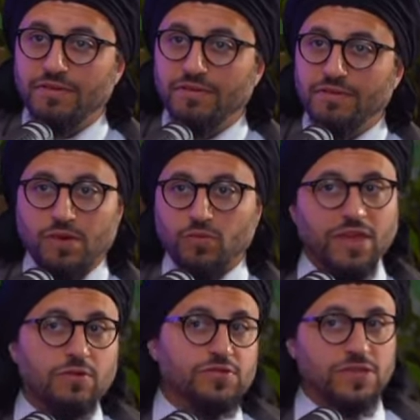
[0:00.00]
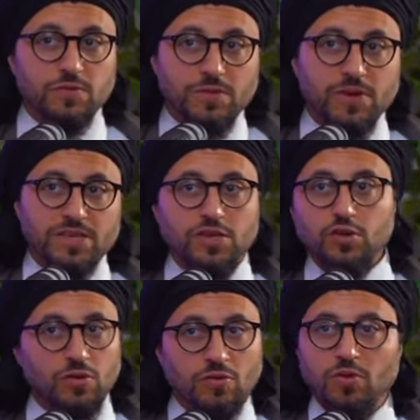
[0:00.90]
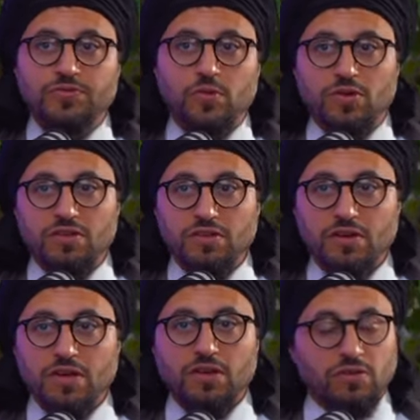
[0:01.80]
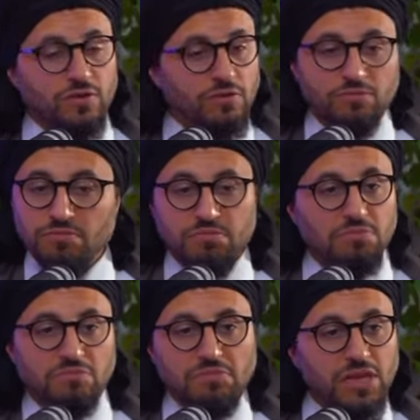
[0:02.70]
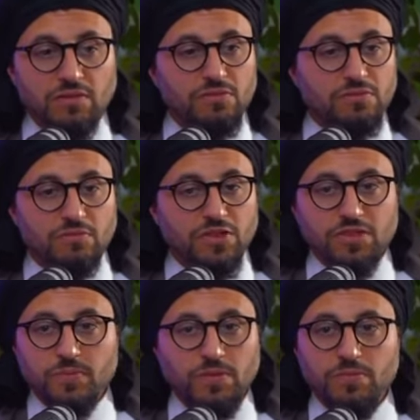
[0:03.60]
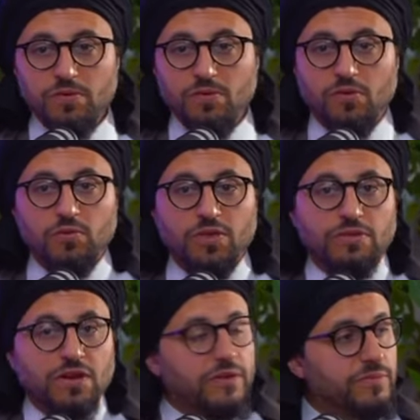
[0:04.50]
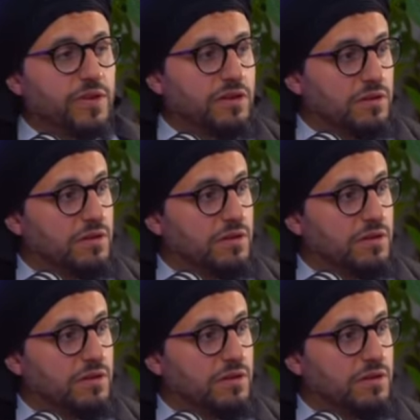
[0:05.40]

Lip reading: Like, they don't see you in the mosque. You don't hold court. You don't meet with the people or with your government.